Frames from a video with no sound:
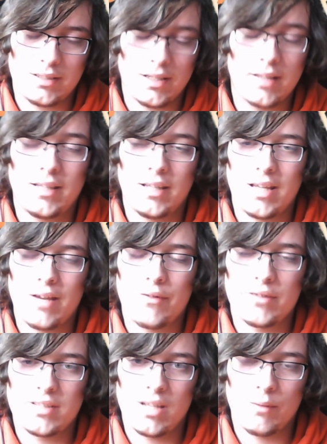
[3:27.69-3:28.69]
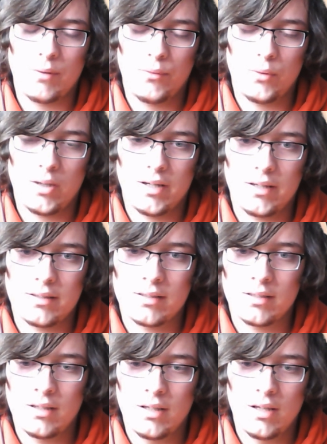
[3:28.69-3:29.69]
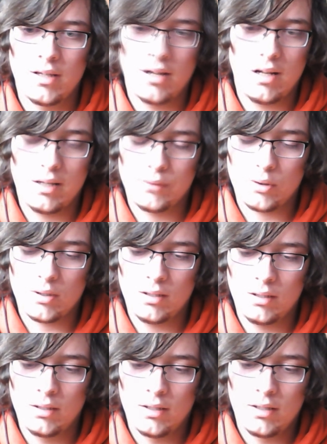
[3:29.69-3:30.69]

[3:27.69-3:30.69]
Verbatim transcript: I thank every single one of you guys. I love you all.